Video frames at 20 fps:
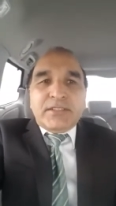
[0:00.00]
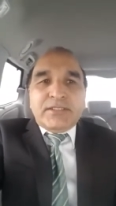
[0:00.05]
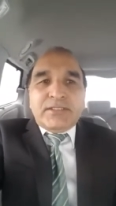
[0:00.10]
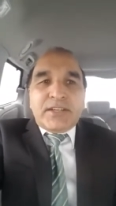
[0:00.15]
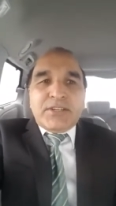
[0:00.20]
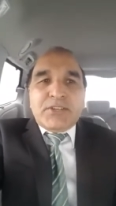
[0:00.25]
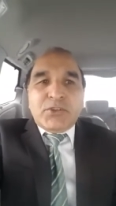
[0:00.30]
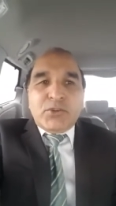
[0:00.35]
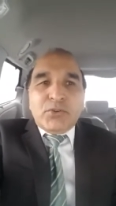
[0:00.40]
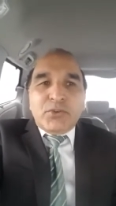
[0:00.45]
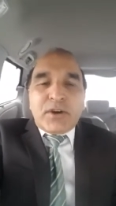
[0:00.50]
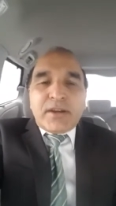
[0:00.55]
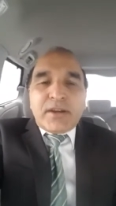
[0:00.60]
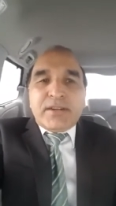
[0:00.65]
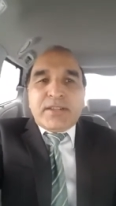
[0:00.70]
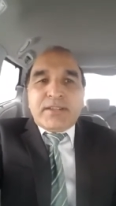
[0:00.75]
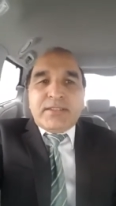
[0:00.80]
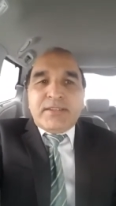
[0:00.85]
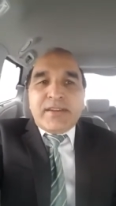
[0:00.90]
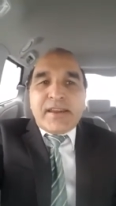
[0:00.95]
that you
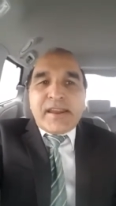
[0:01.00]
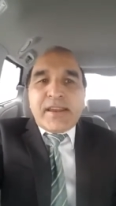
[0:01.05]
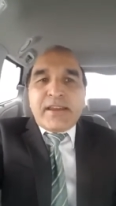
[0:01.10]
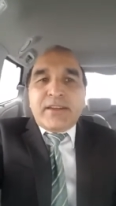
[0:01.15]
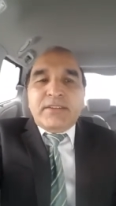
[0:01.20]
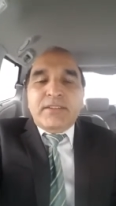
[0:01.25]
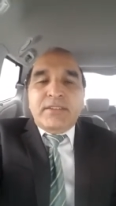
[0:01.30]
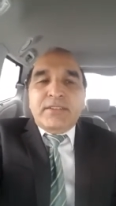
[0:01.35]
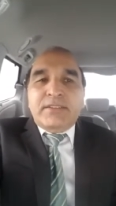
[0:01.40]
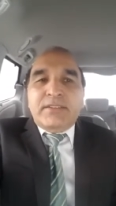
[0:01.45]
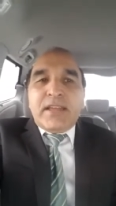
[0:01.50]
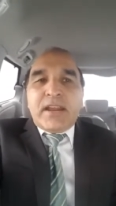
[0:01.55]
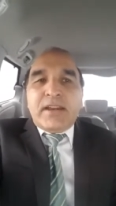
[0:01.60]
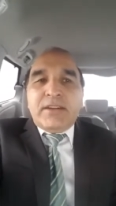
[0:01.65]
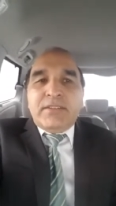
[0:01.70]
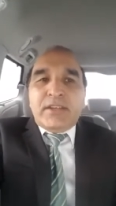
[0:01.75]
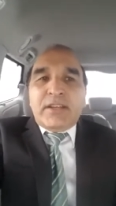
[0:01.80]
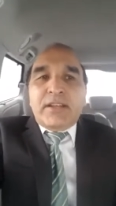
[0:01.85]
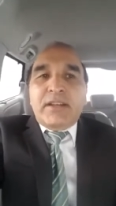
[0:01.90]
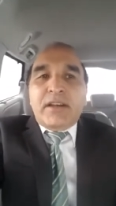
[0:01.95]
understand that